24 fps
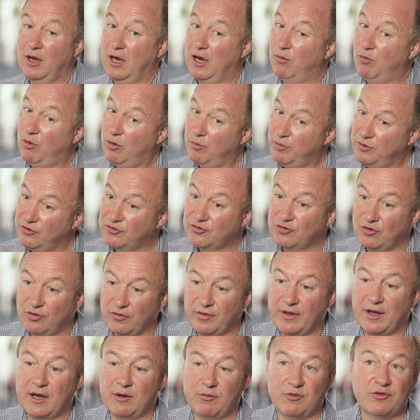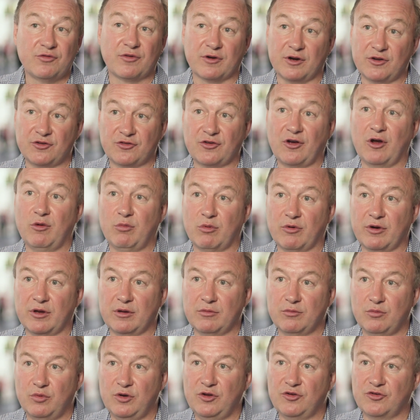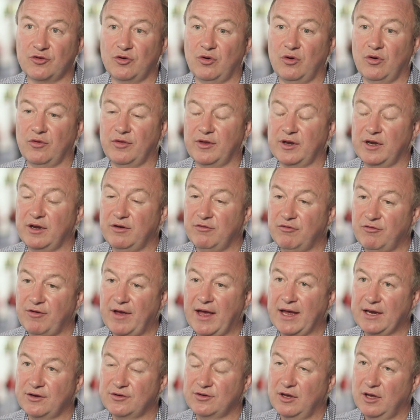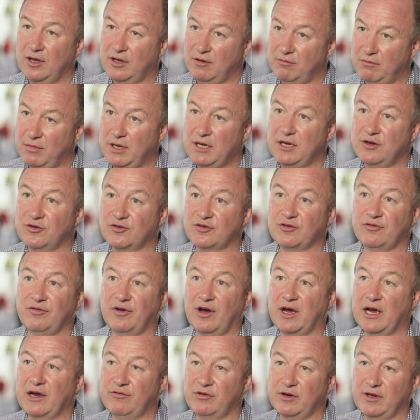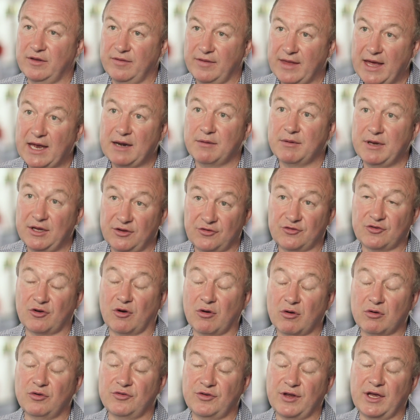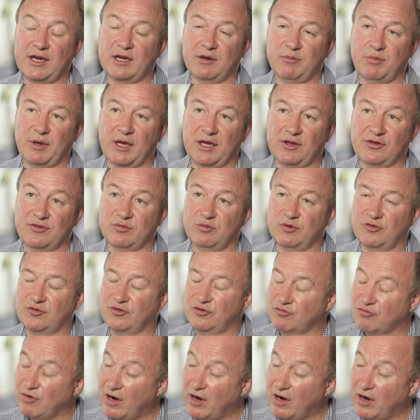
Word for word: And what we saw there was very sobering. We saw that, in fact, median survival in that historical database, which was